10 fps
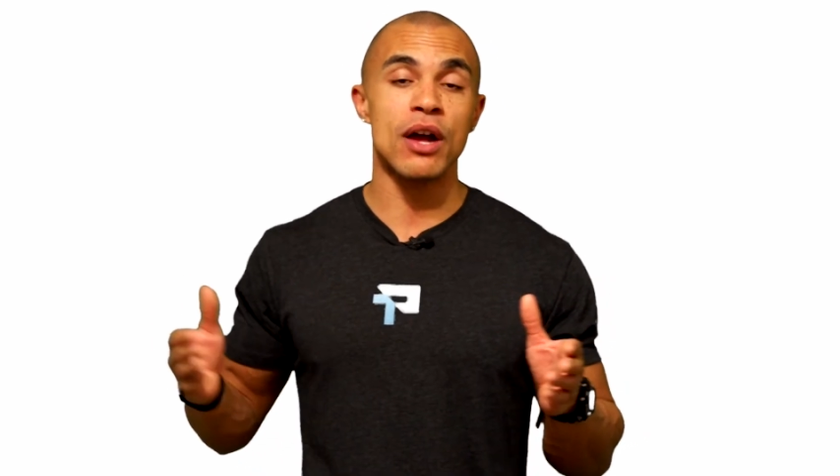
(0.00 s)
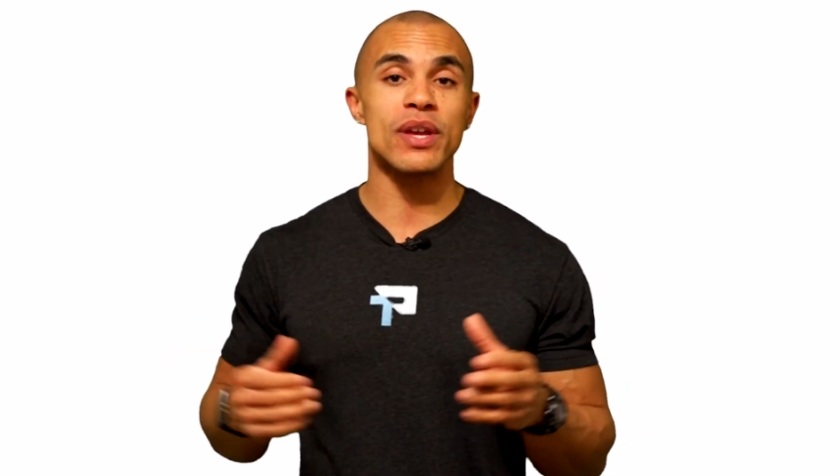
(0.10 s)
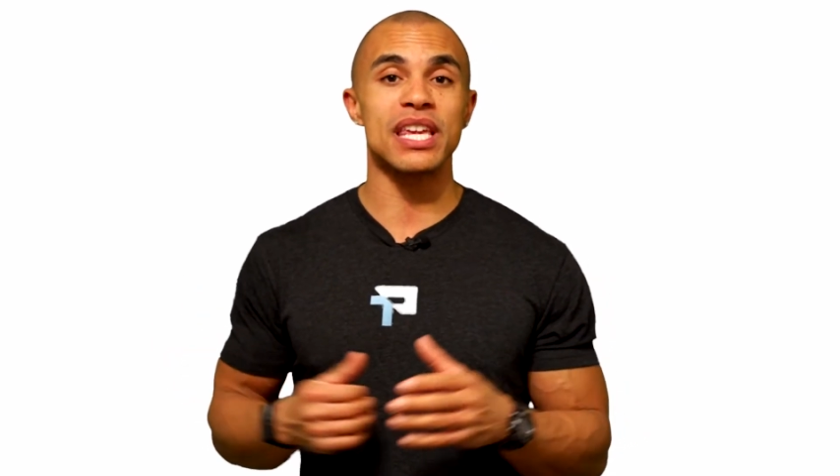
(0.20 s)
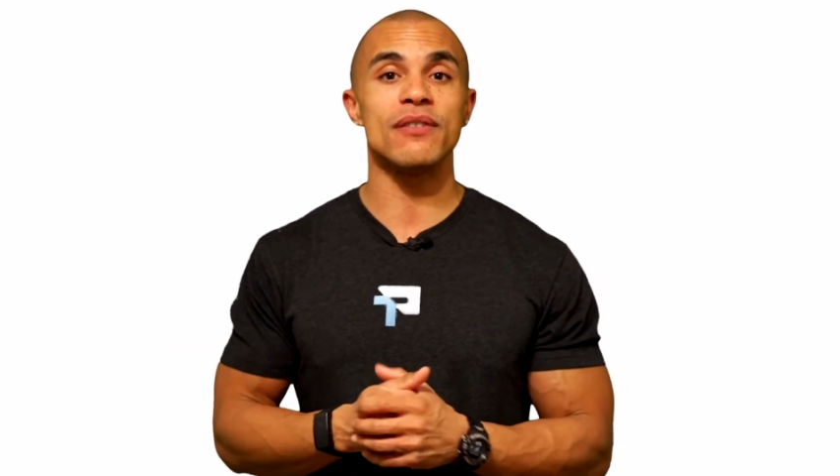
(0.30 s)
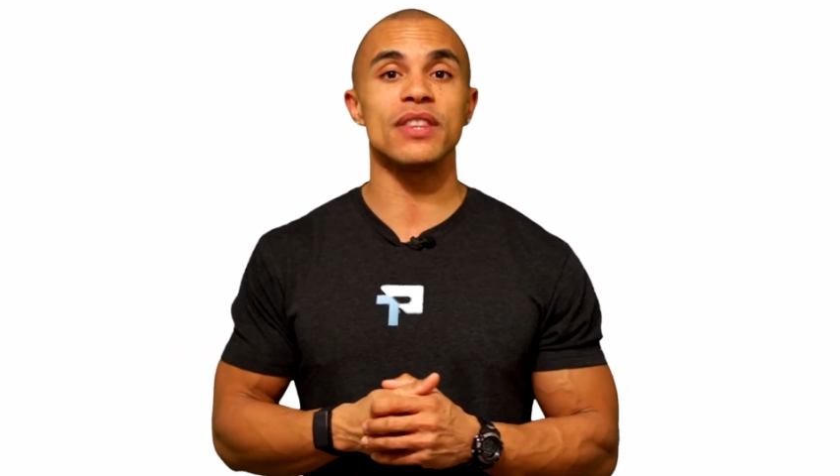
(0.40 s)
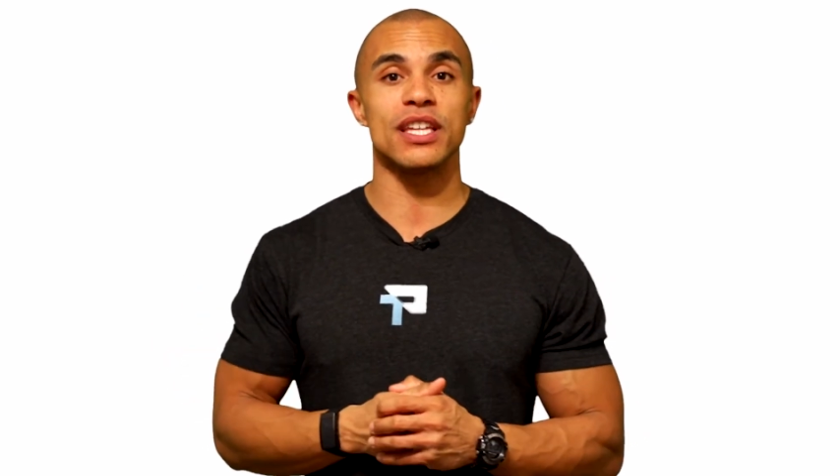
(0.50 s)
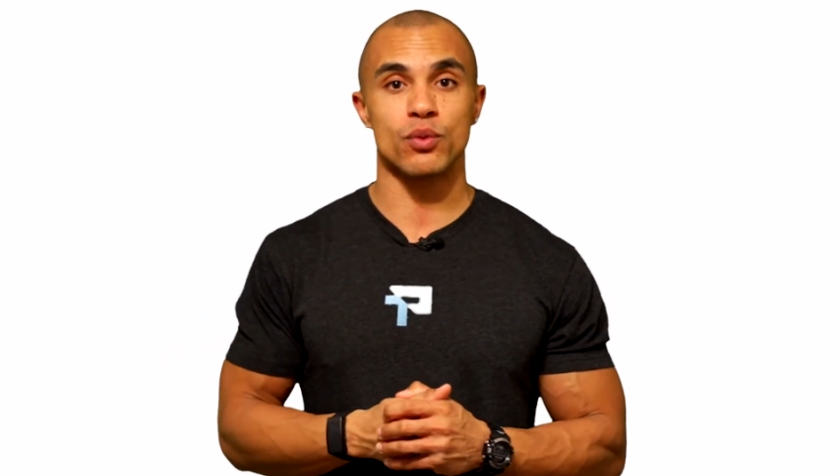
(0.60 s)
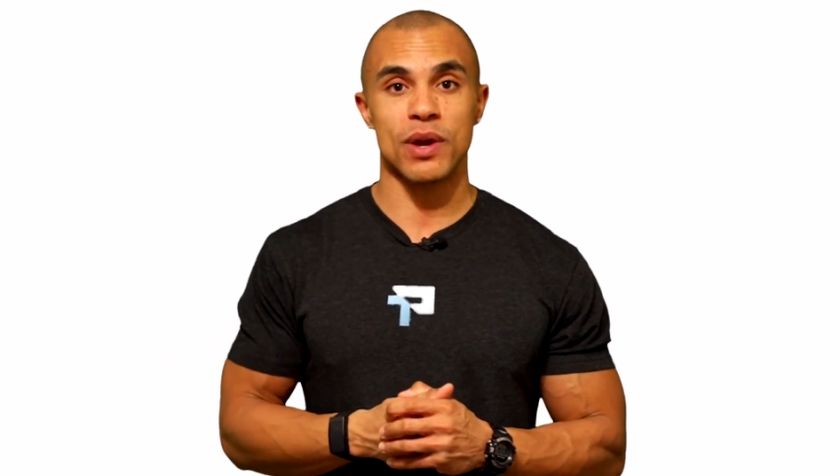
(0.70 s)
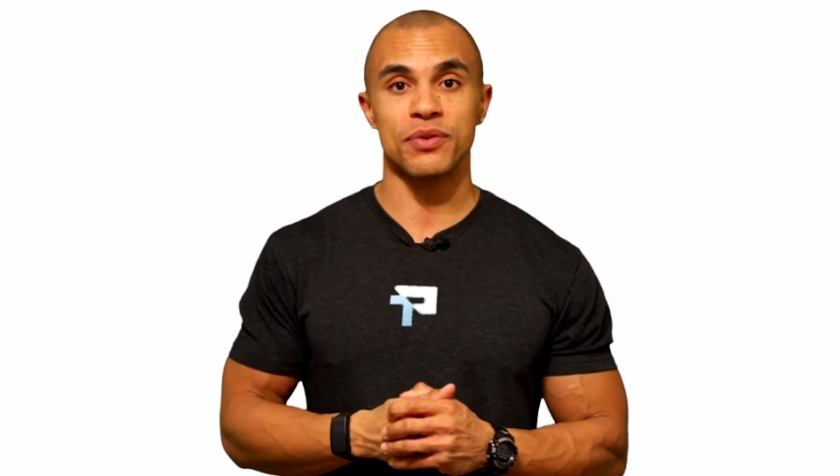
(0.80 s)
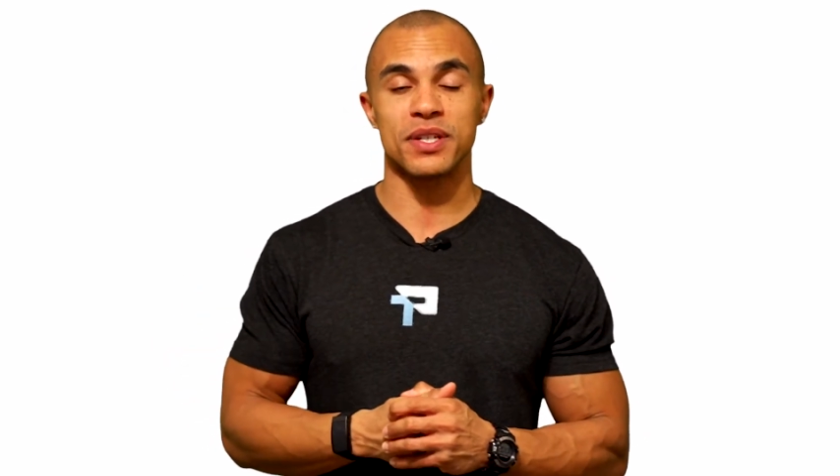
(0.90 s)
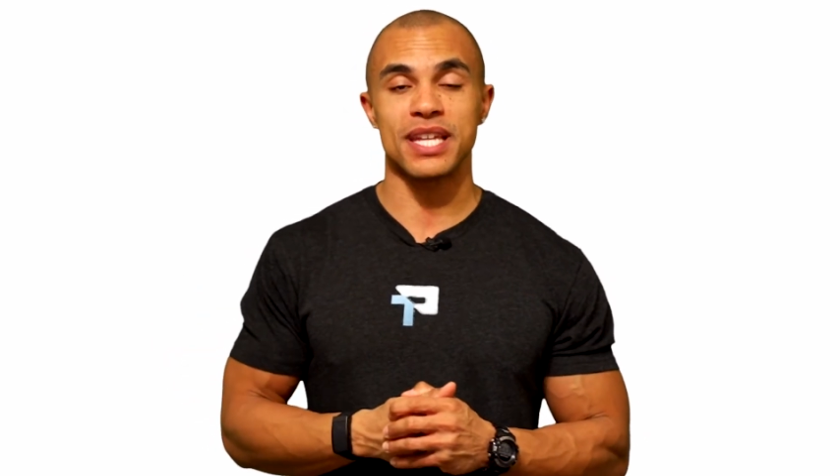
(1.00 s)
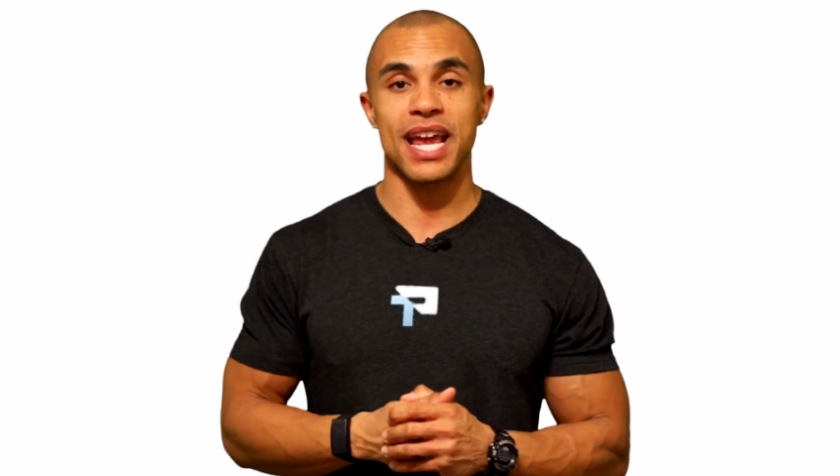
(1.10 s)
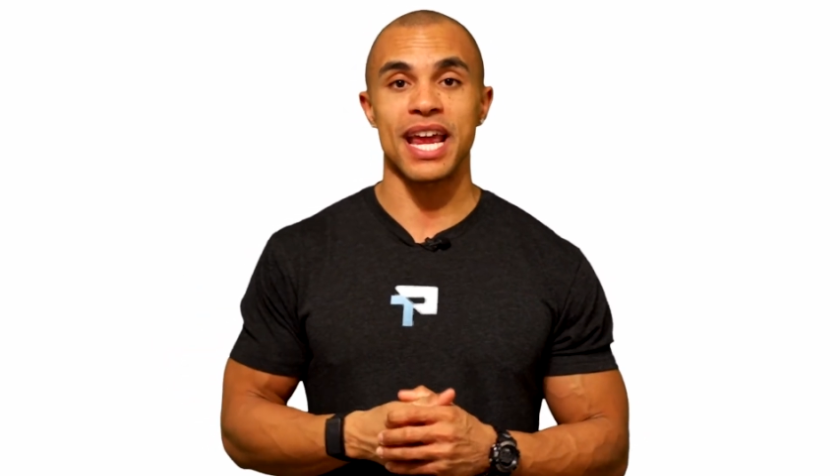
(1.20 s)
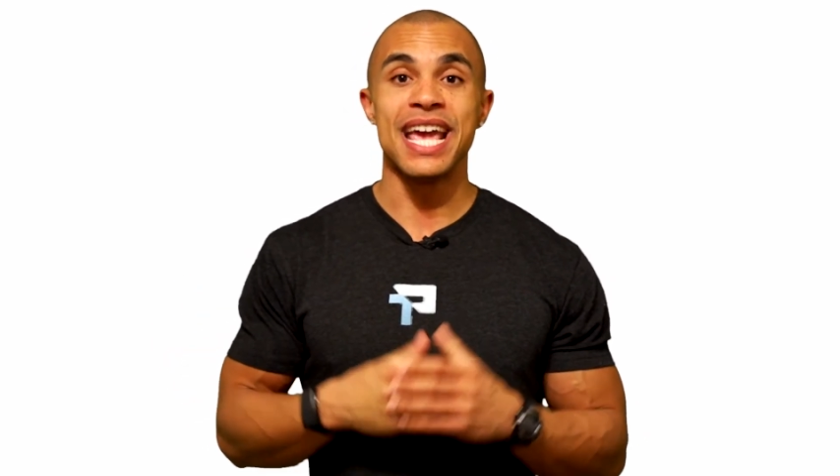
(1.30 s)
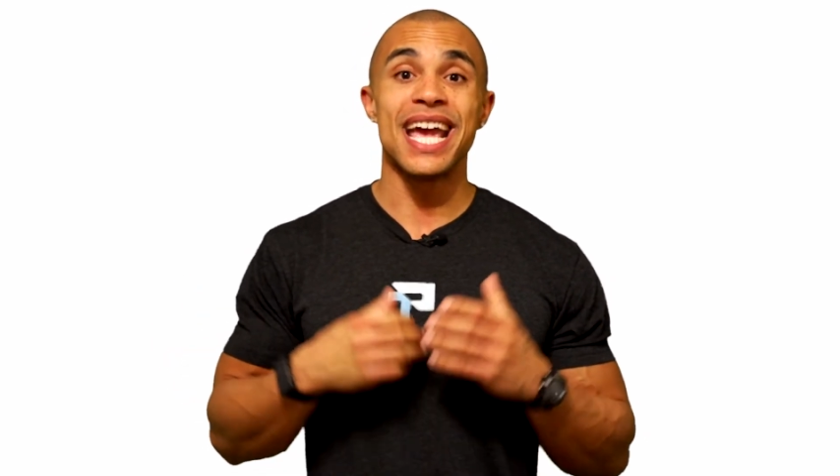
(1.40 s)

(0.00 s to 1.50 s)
out evenly throughout the day.